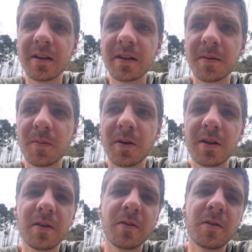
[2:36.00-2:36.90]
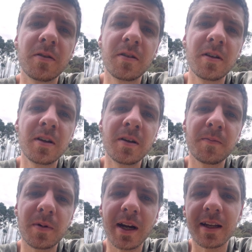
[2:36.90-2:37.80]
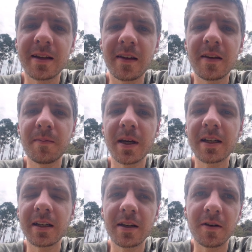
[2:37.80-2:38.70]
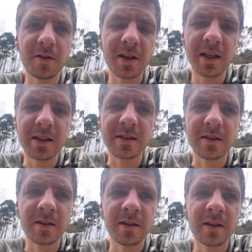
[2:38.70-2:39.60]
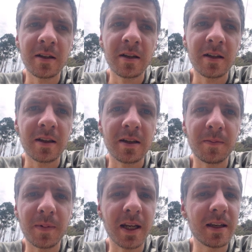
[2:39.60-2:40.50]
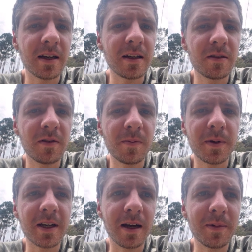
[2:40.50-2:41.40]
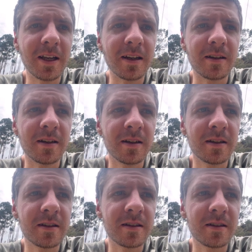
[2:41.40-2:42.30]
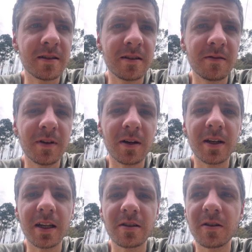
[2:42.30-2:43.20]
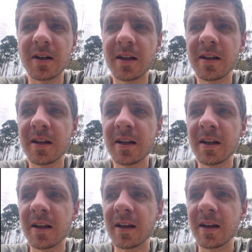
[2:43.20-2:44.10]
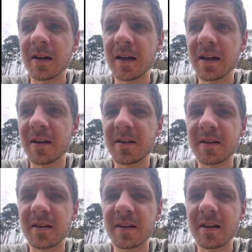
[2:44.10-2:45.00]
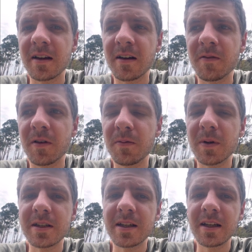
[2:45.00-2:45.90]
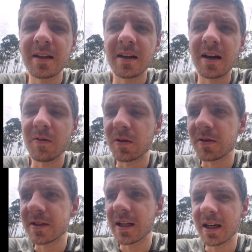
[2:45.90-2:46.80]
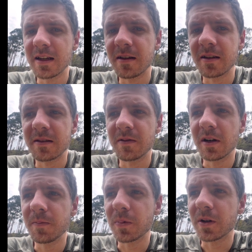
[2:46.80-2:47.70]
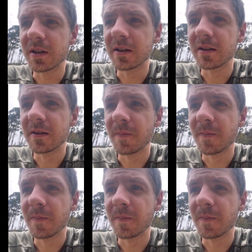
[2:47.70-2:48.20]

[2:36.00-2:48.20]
The more you practice making your own kicks, the better you will become in it. It's very natural. And one more thing I want to say is very important.